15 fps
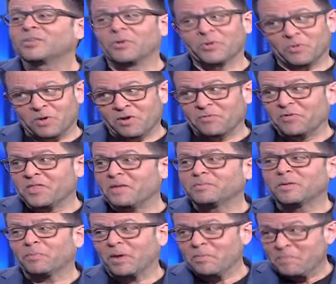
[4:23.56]
so in order for them
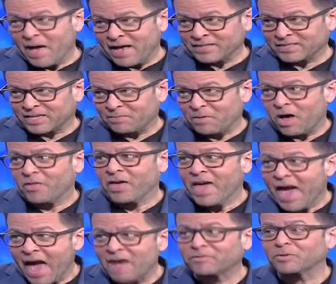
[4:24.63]
to play basketball, they
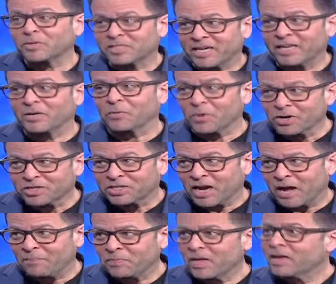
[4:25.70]
have to attend a
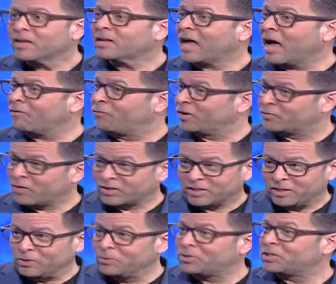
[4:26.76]
workshop. Got it. Conflict
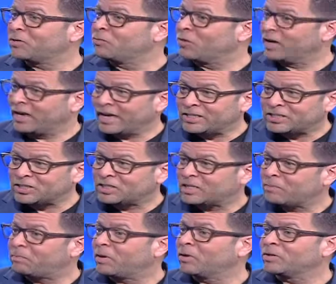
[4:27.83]
resolution,
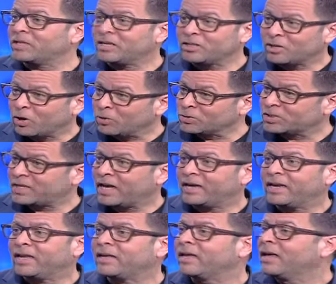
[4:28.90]
relationship building, mm. goal
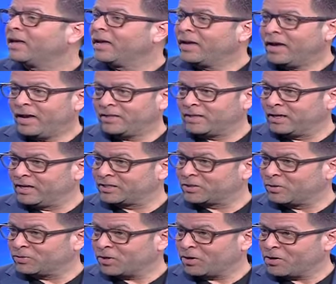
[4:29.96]
setting, so and the good. list
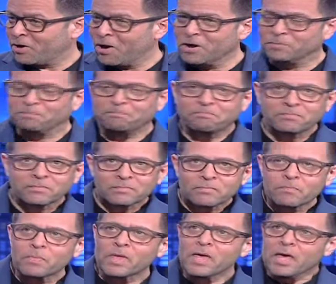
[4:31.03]
goes on and on.
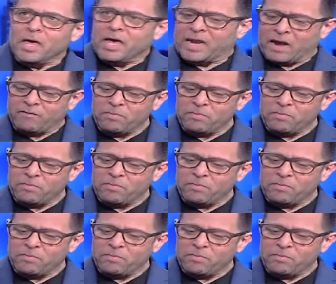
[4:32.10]
And I